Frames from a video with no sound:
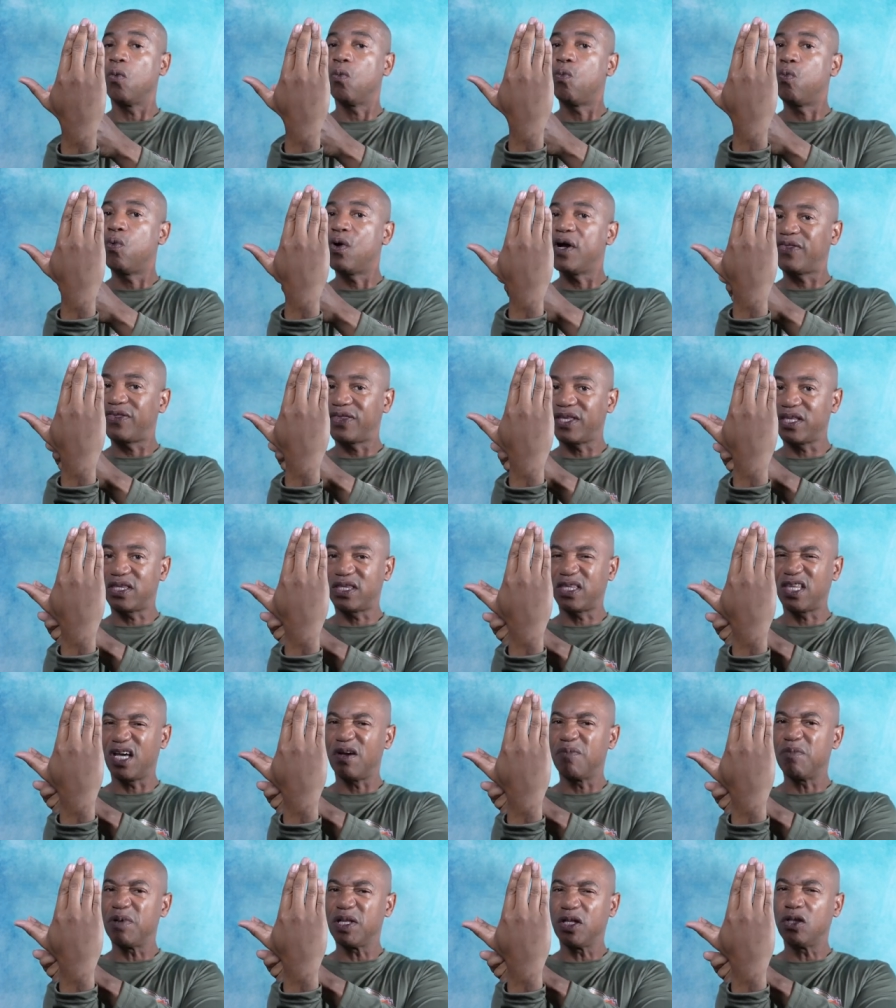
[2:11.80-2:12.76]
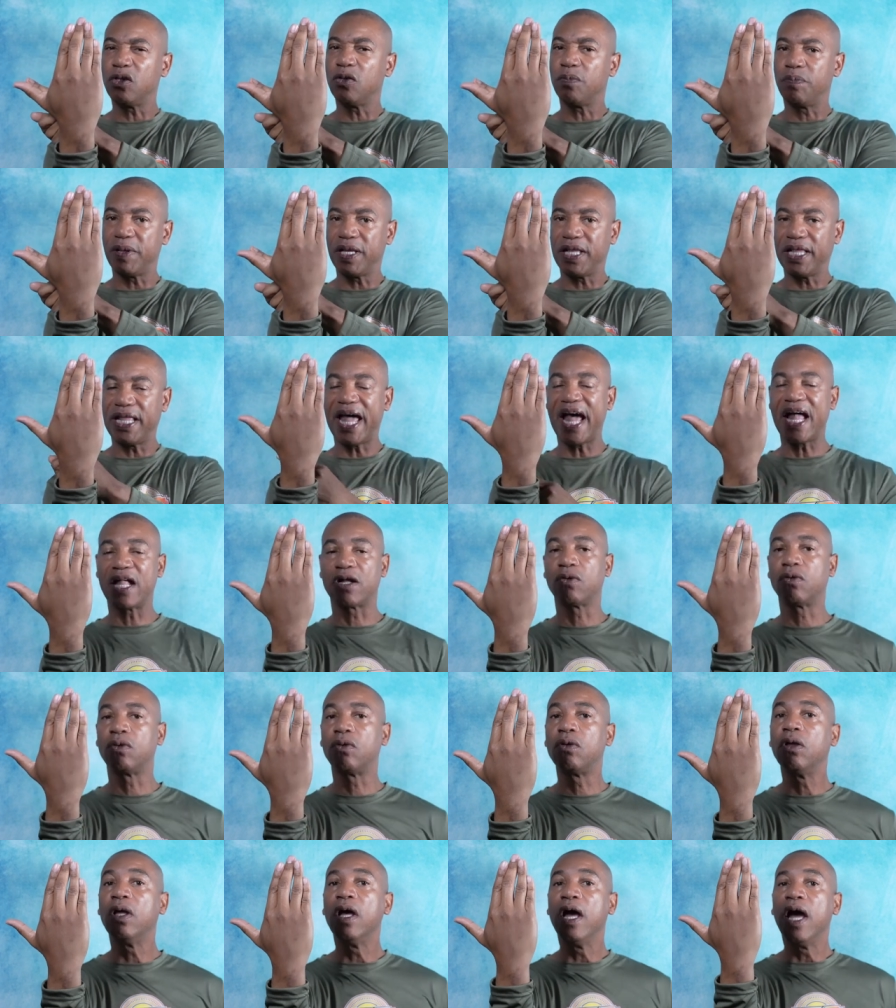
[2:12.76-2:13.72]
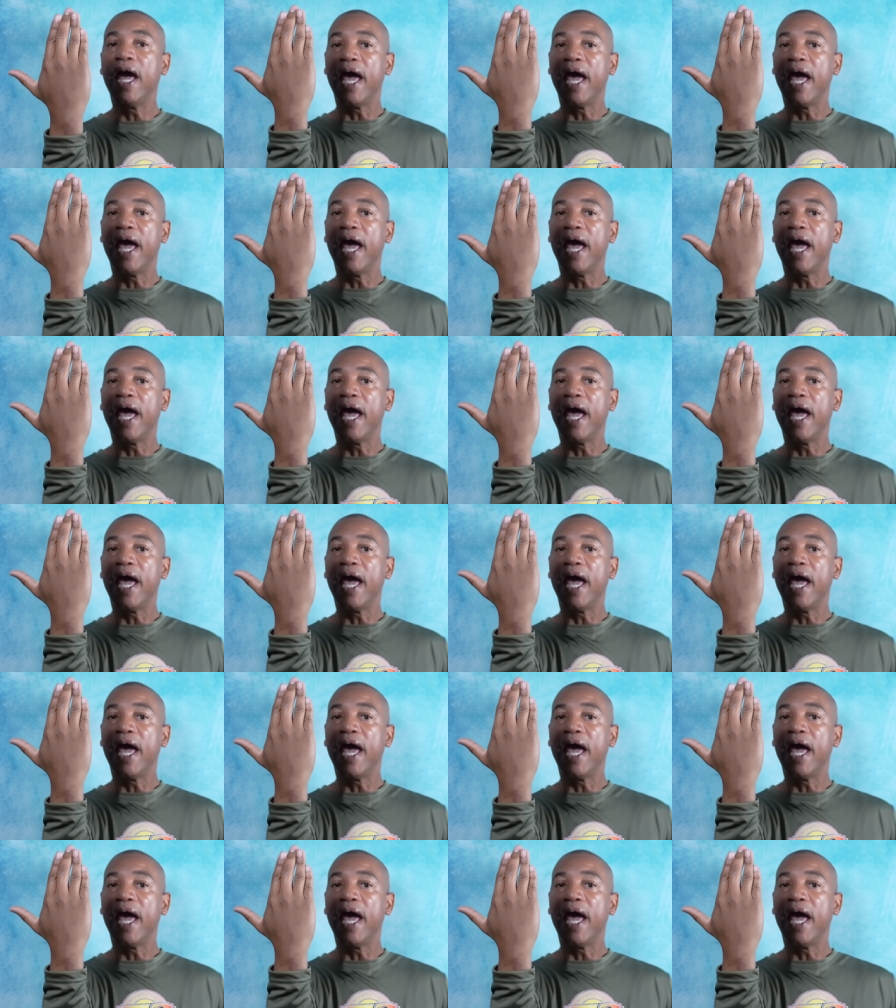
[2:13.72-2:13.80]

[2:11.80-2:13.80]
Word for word: with the thumb a little bit lateral.